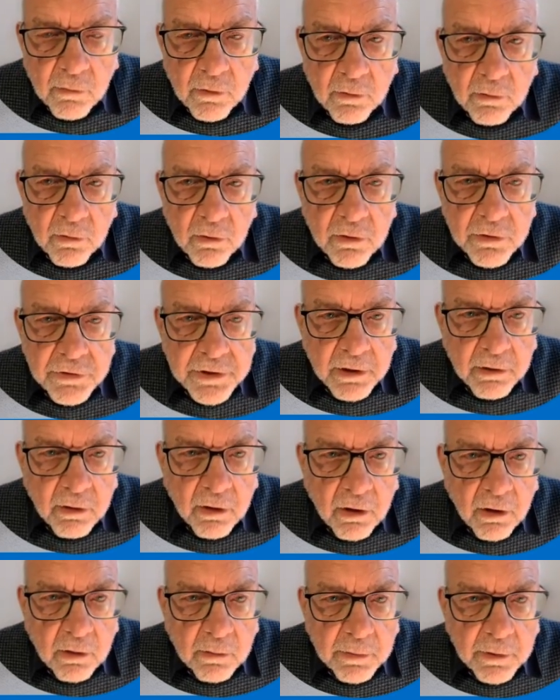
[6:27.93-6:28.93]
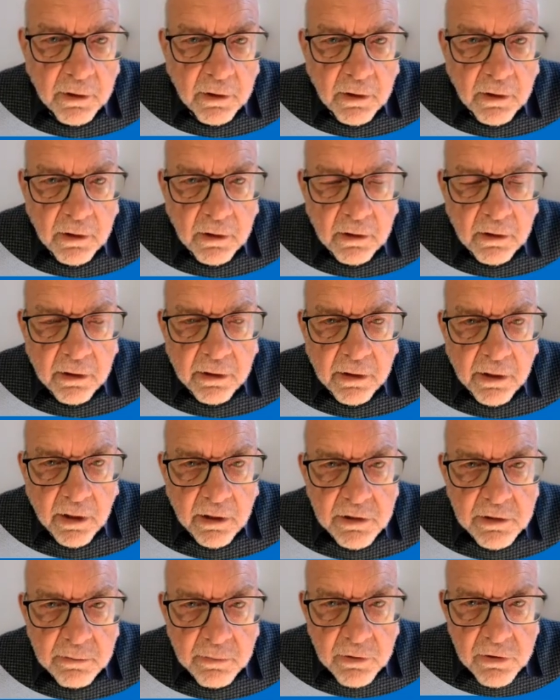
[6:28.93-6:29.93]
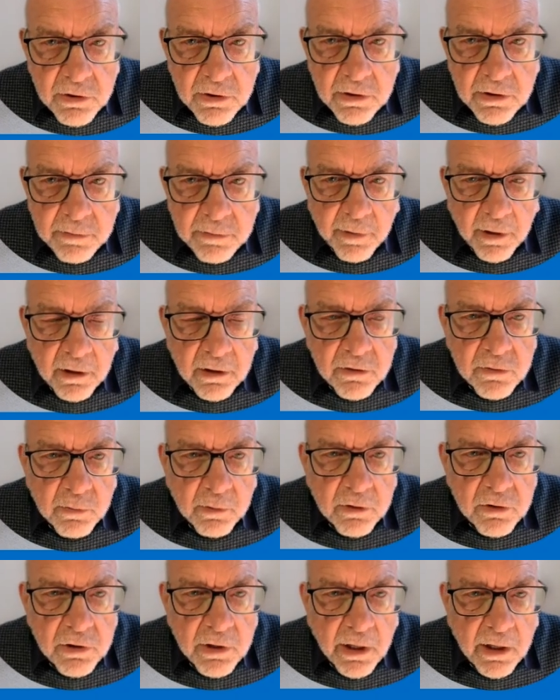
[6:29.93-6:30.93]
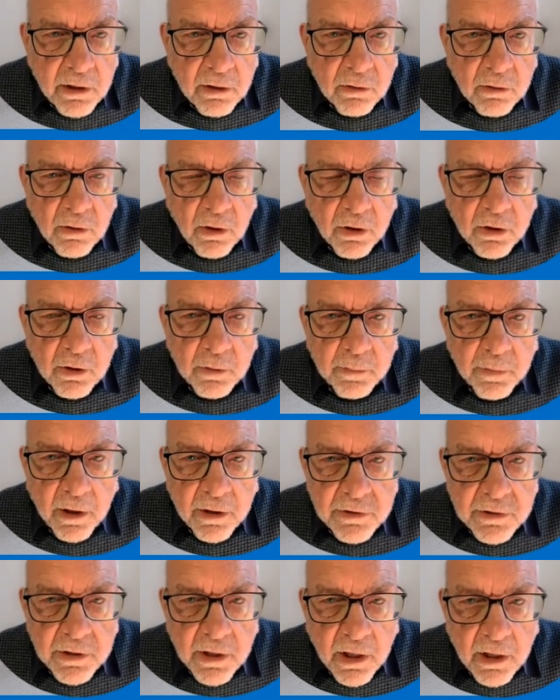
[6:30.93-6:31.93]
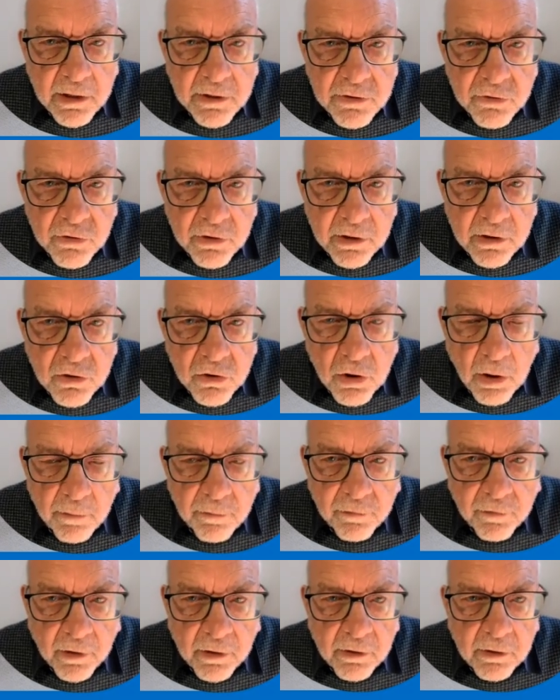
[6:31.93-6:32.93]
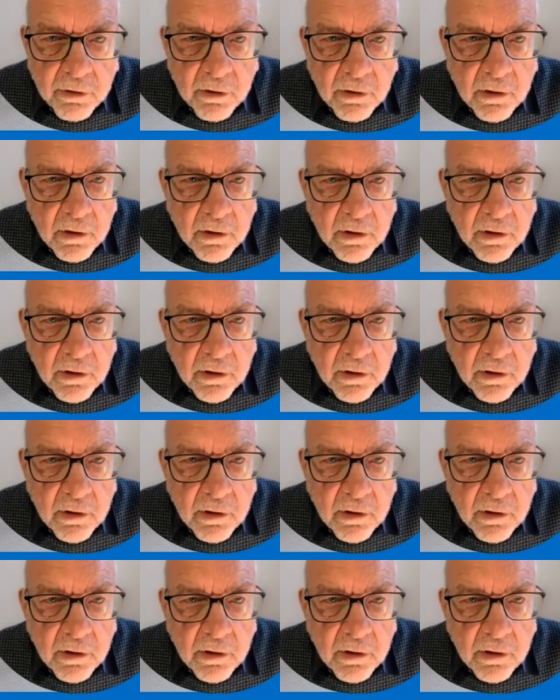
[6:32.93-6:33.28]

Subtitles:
We would also hope that the exhibition space, which now occupies a high street shopfront,